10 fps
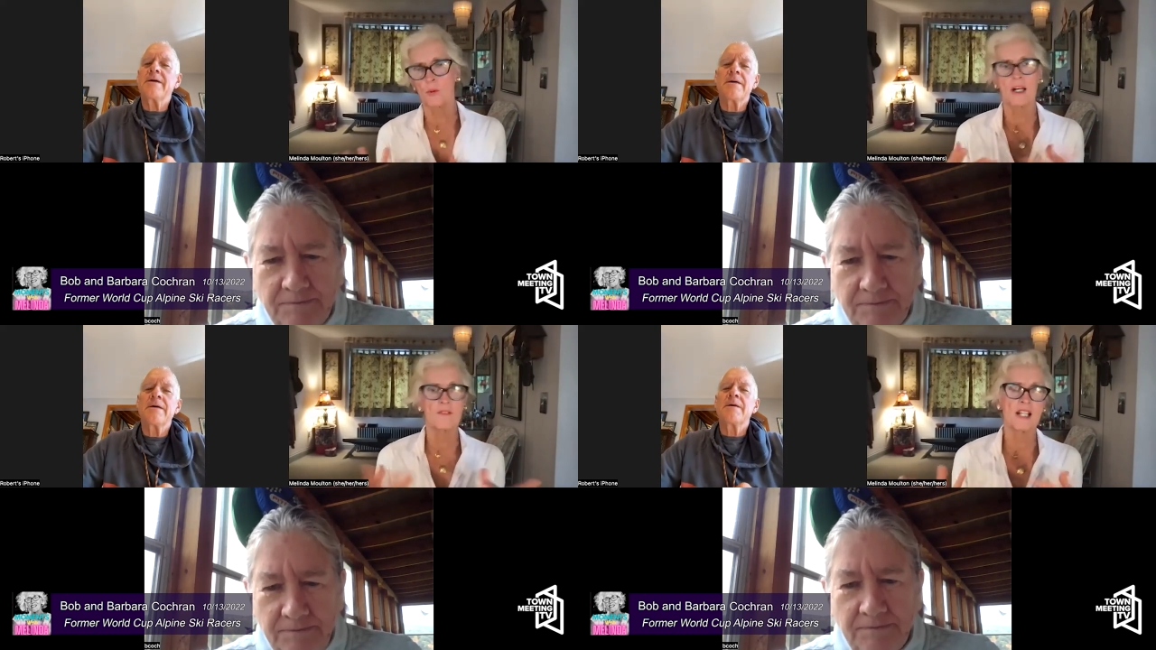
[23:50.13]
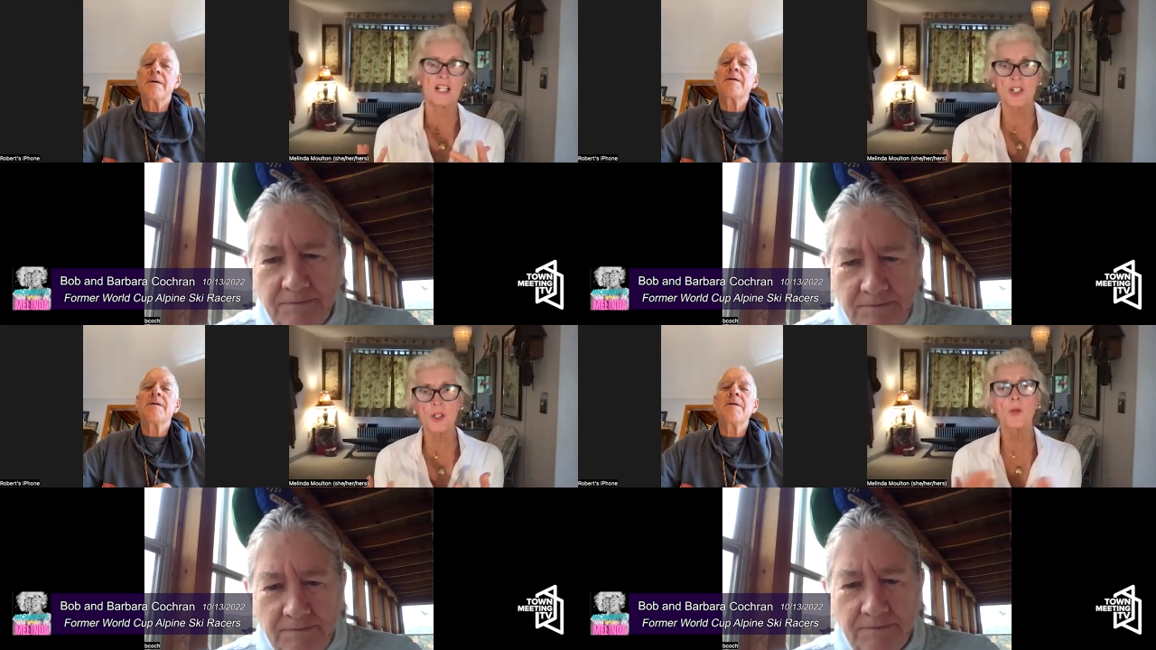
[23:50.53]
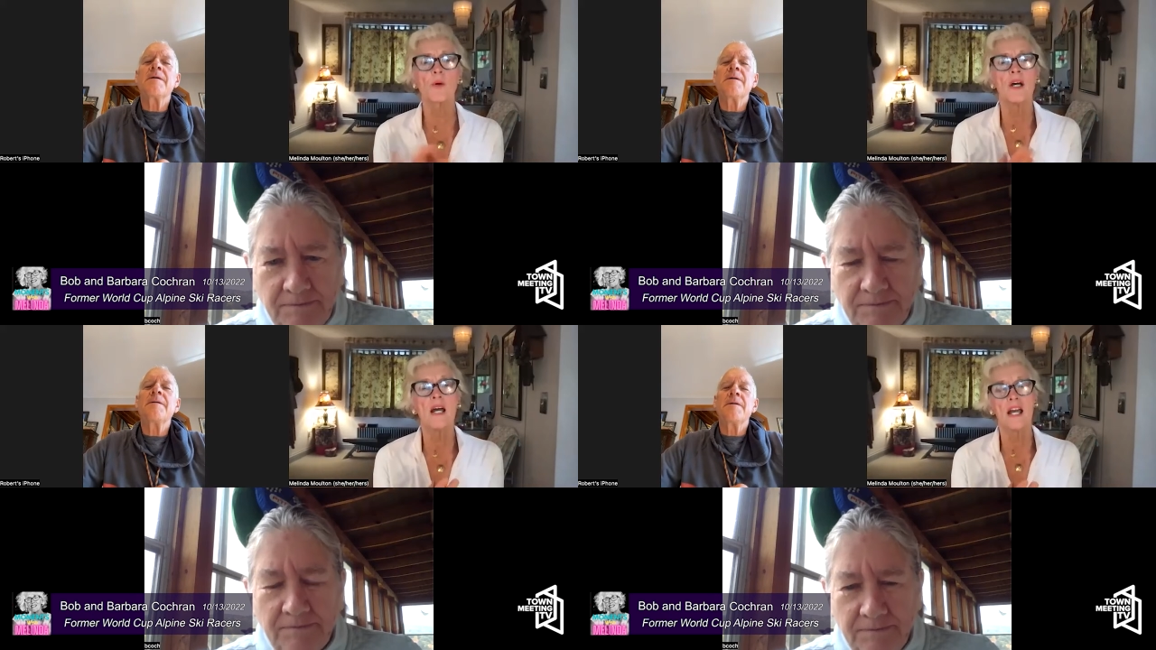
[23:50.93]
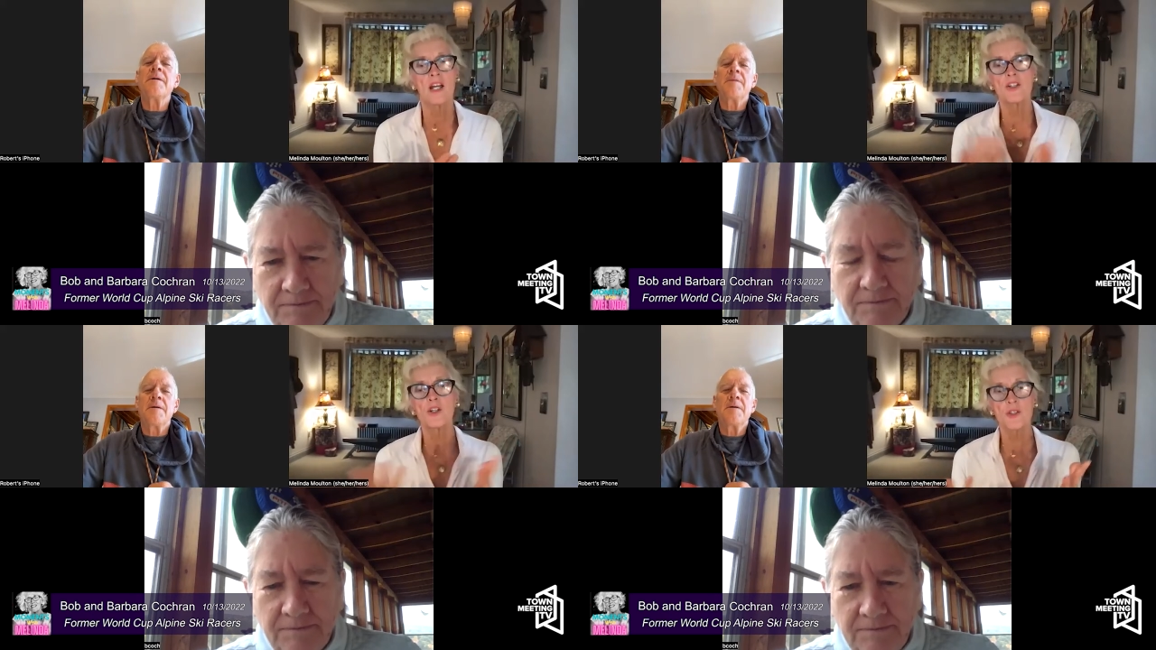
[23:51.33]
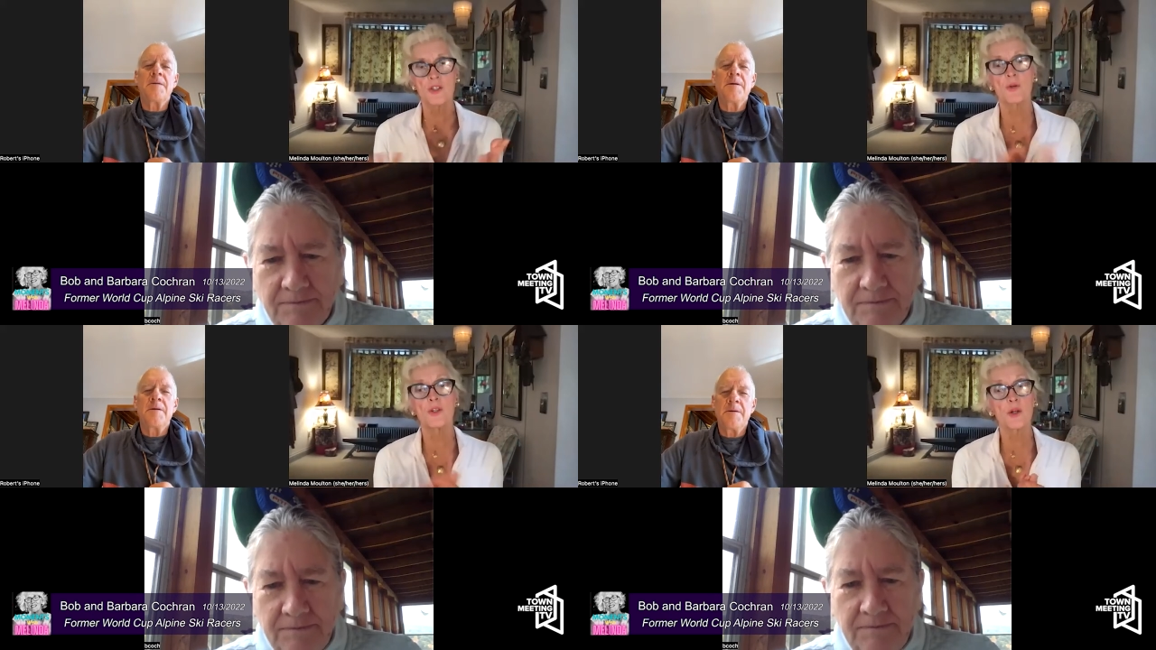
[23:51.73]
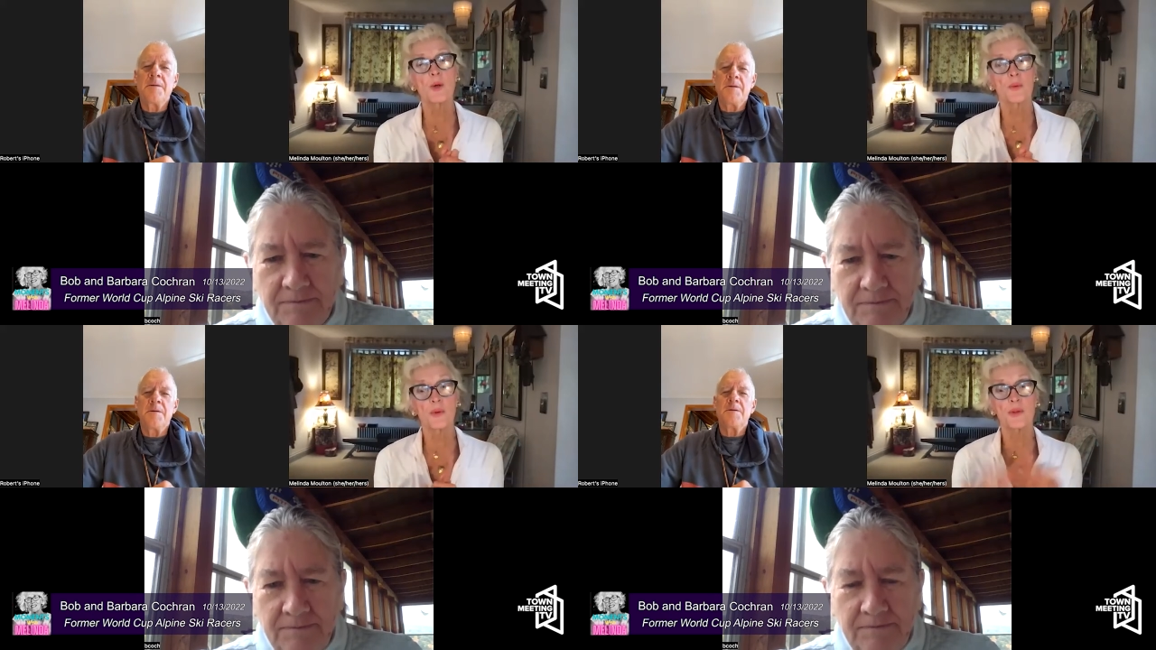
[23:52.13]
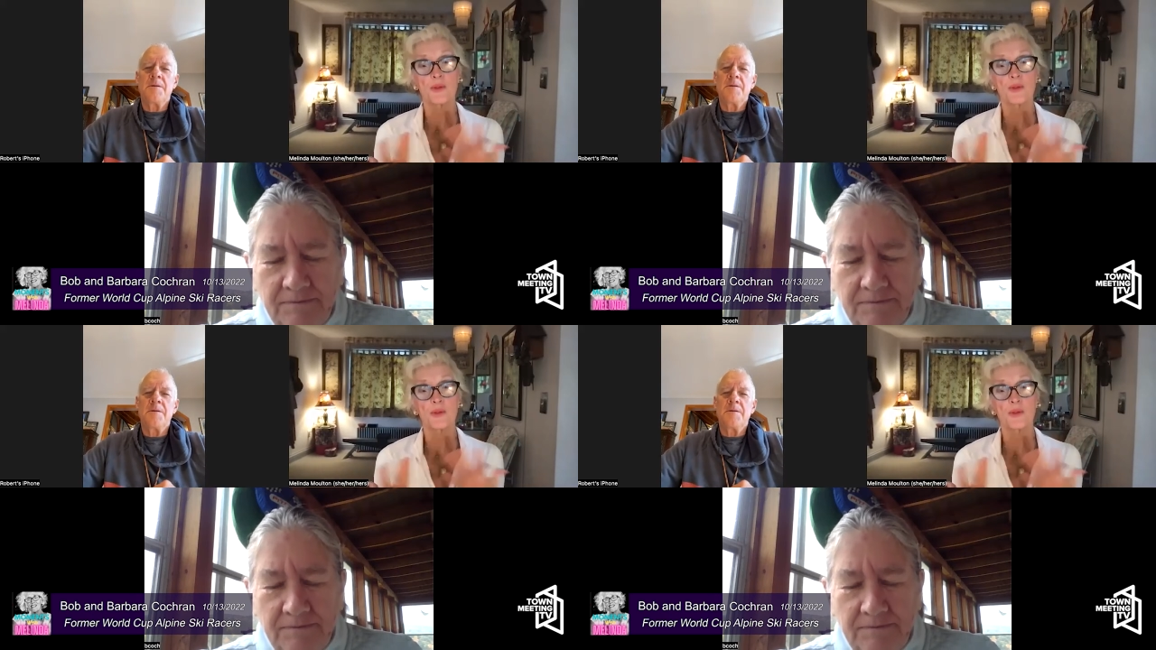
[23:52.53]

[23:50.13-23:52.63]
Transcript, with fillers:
Speaker 1: or whatever they do. And you're so you're